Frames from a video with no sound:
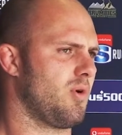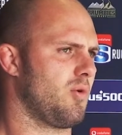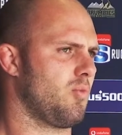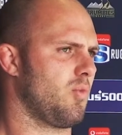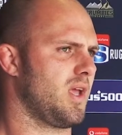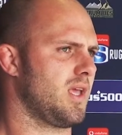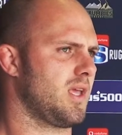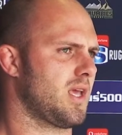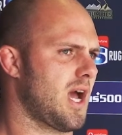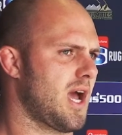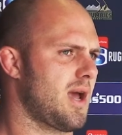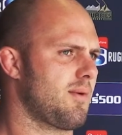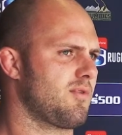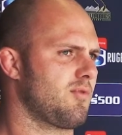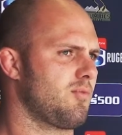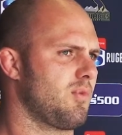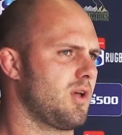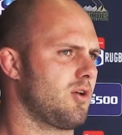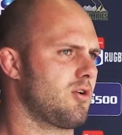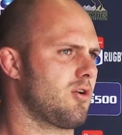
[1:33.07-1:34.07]
and win games
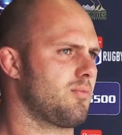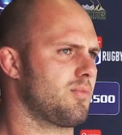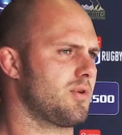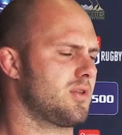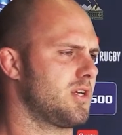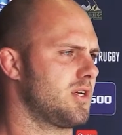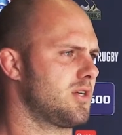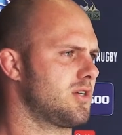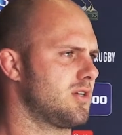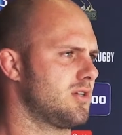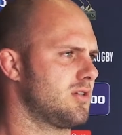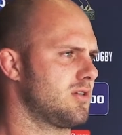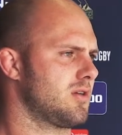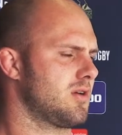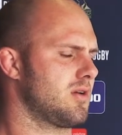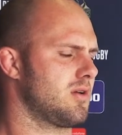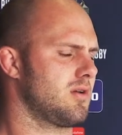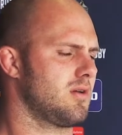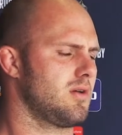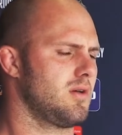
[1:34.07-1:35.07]
and win competitions, and